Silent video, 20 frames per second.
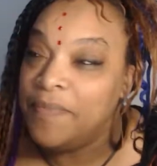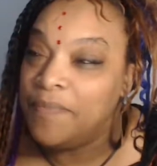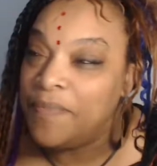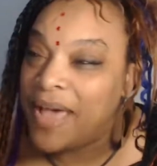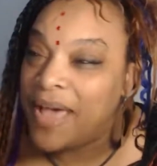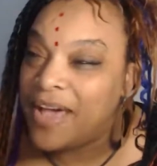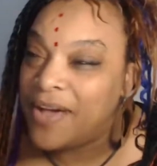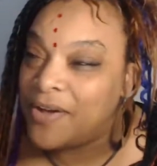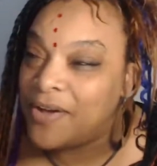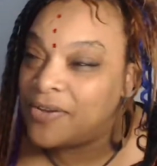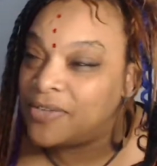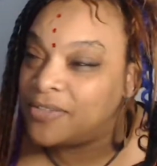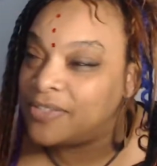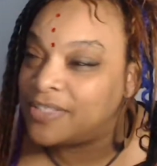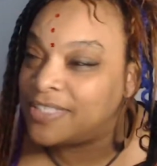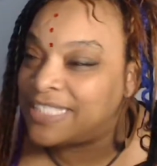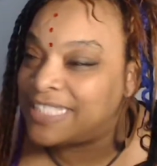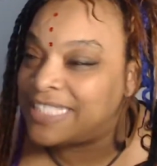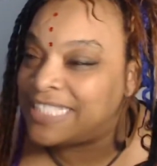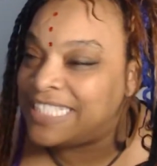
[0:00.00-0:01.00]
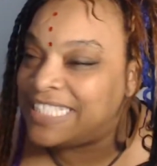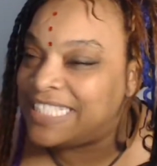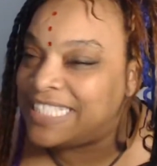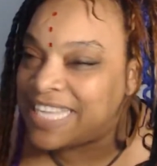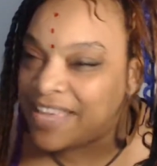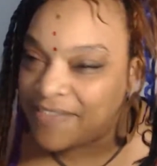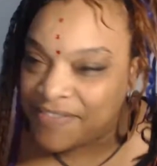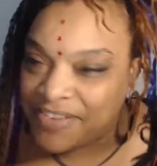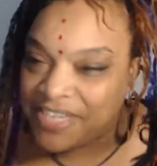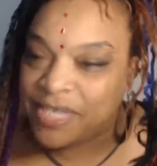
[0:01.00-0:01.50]
about
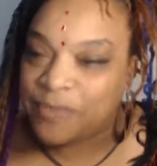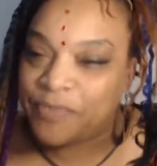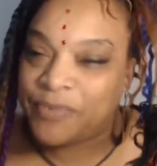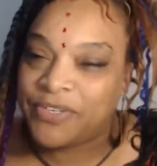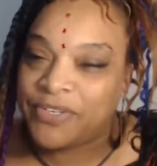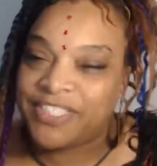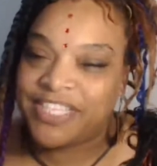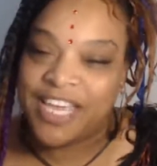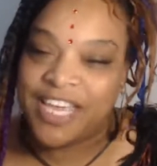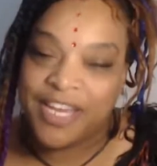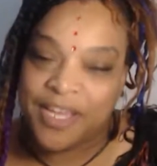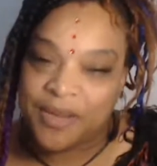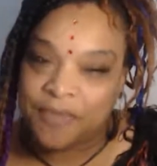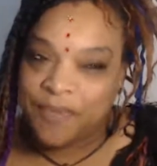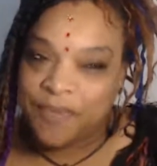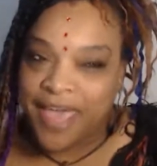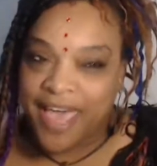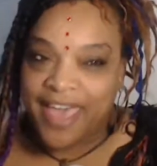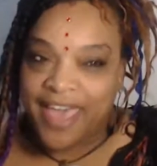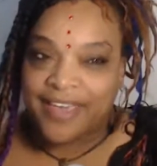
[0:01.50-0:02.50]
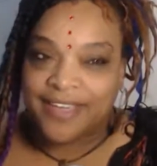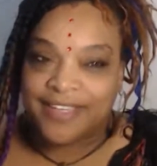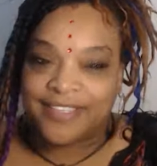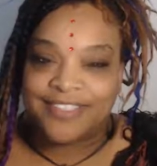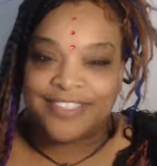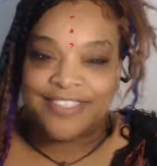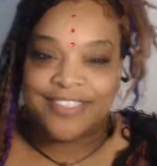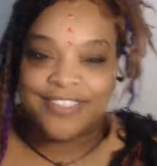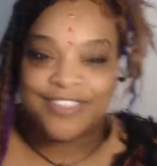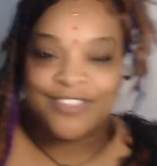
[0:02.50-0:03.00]
70%
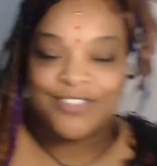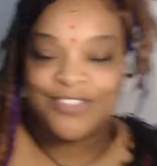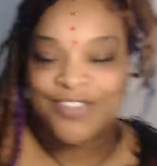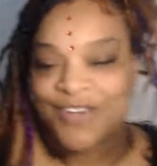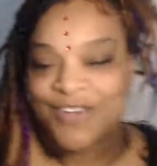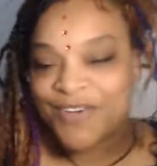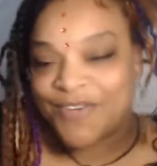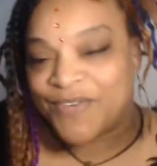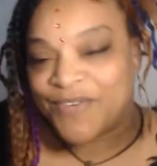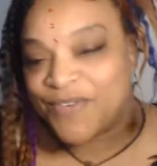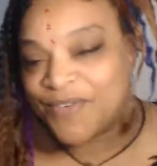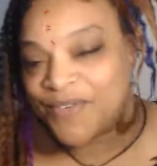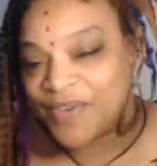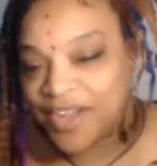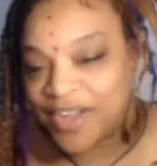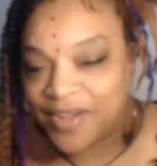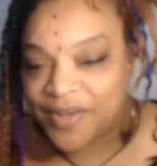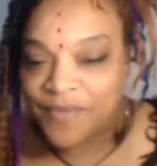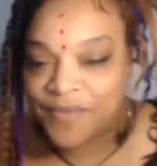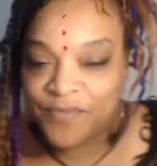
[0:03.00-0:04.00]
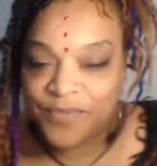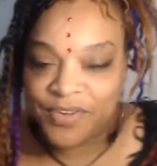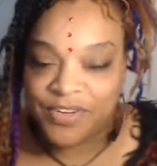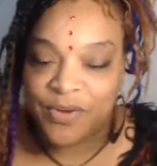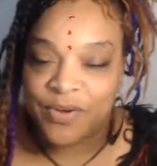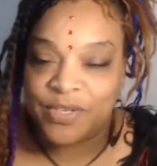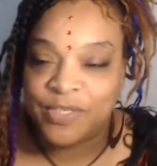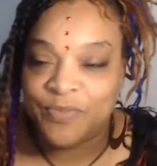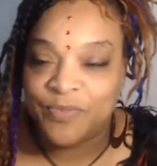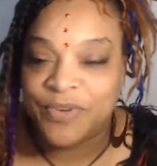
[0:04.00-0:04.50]
unpacked, so
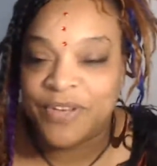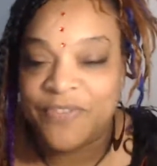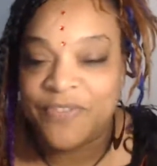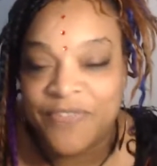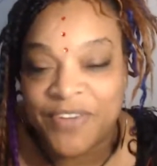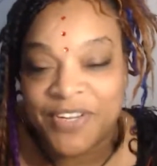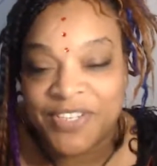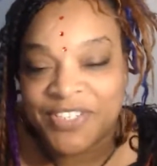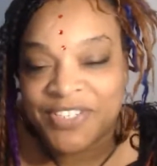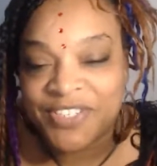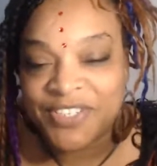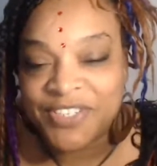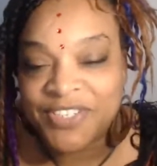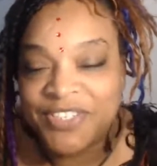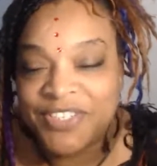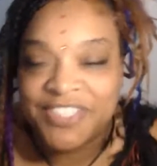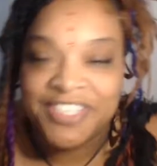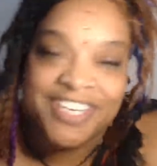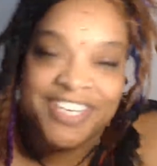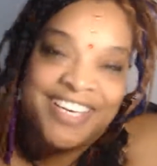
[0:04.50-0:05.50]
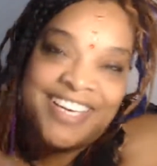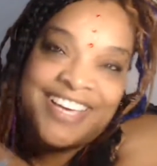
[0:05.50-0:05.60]
it's pretty functional.